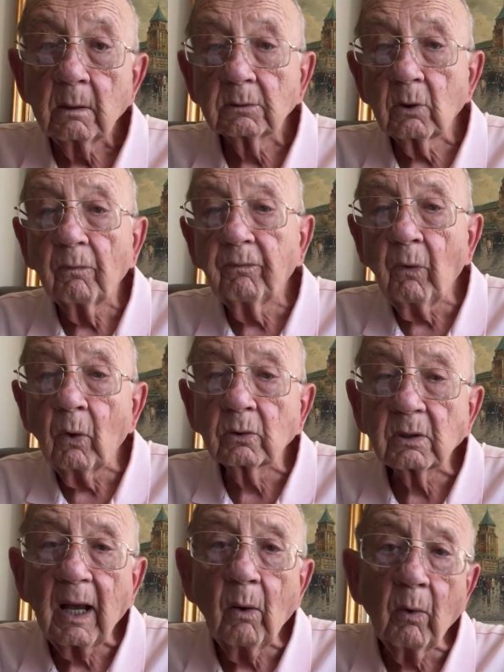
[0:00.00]
So, folks,
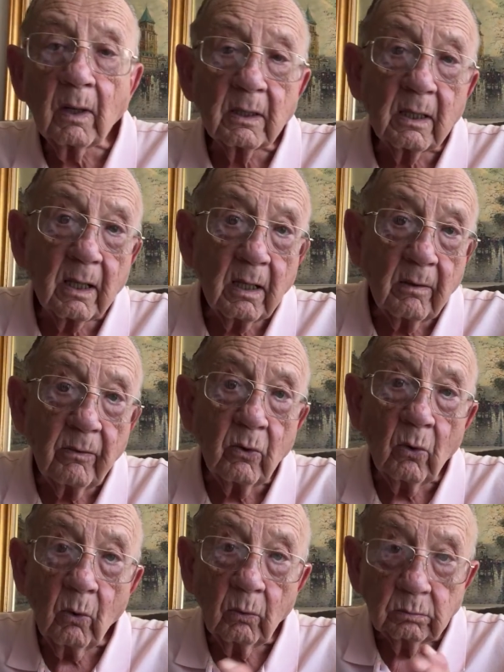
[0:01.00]
I wanted to give
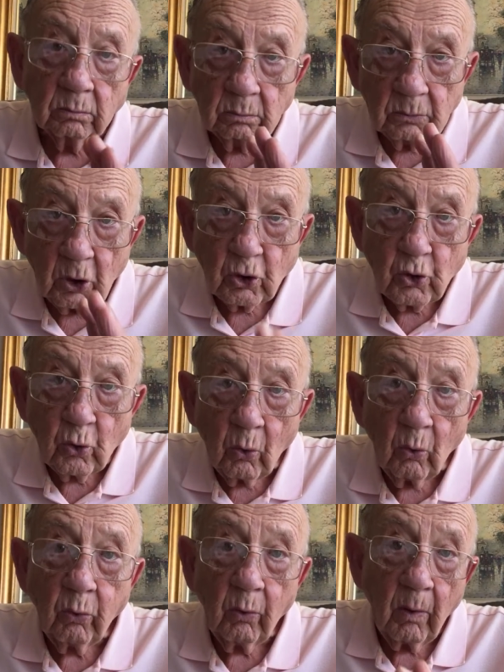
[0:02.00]
you the
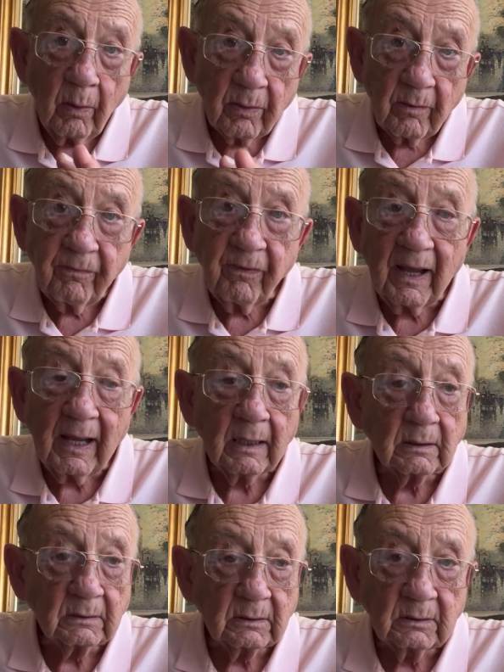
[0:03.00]
truth, the
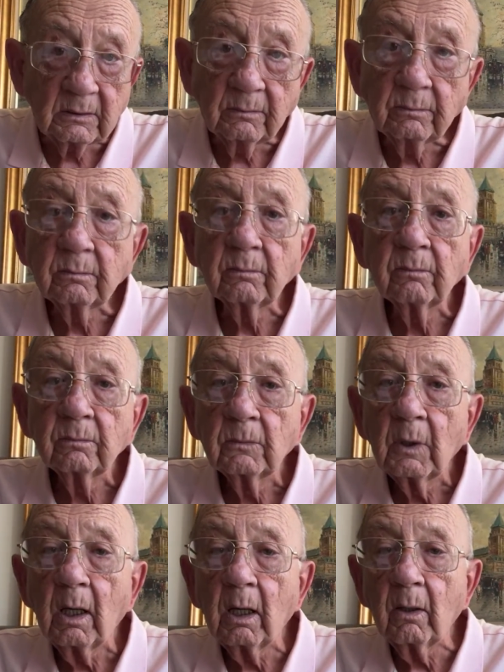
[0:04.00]
facts.
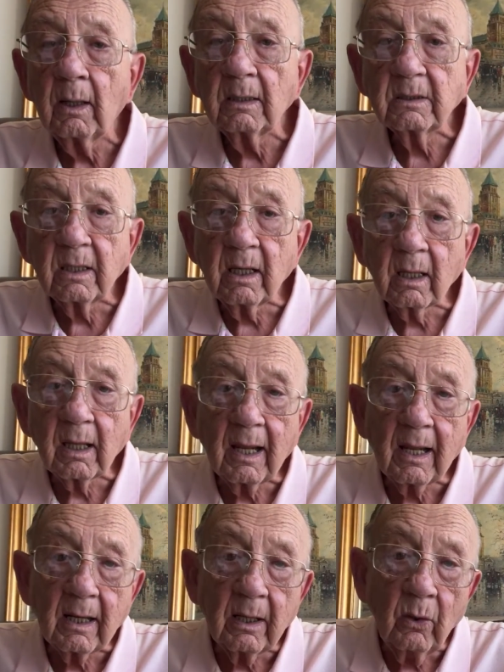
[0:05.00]
All right, I see a
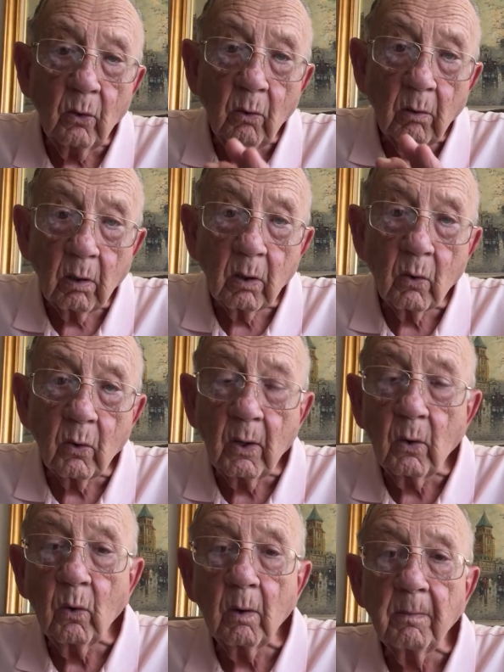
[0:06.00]
lot of you agree
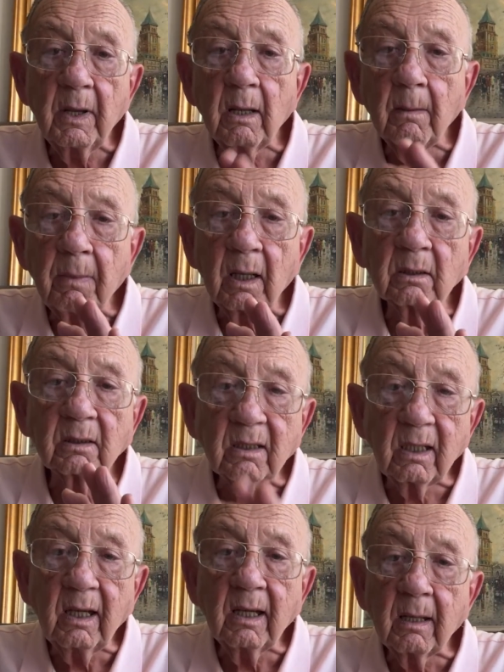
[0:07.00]
with me about
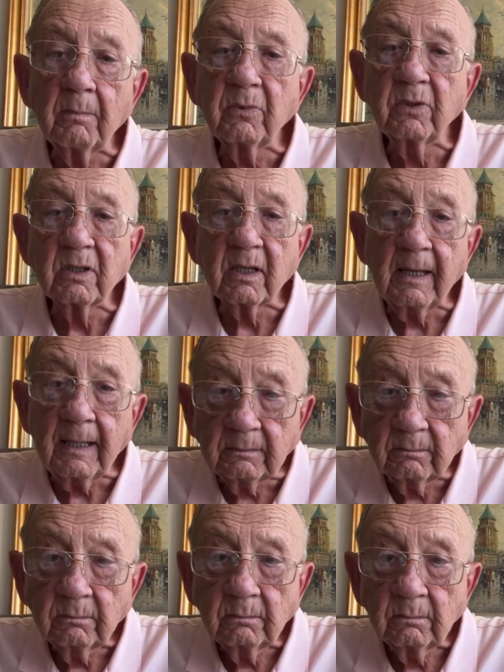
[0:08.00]
TMZ,
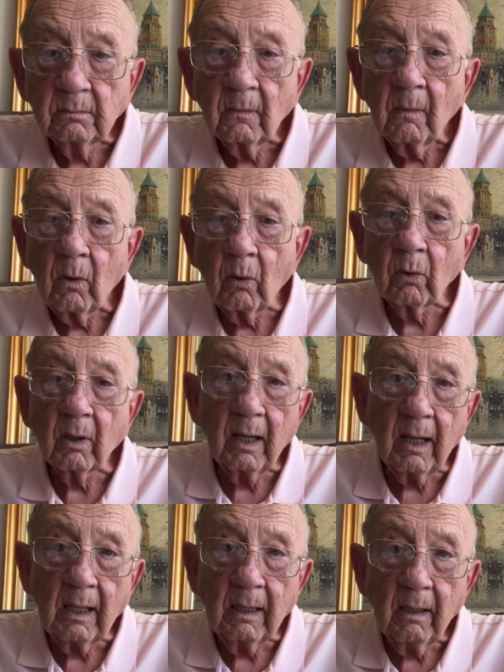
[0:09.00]

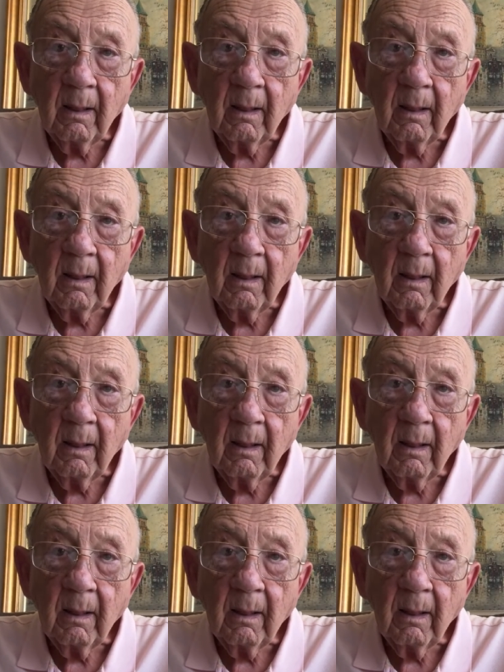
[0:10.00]
okay?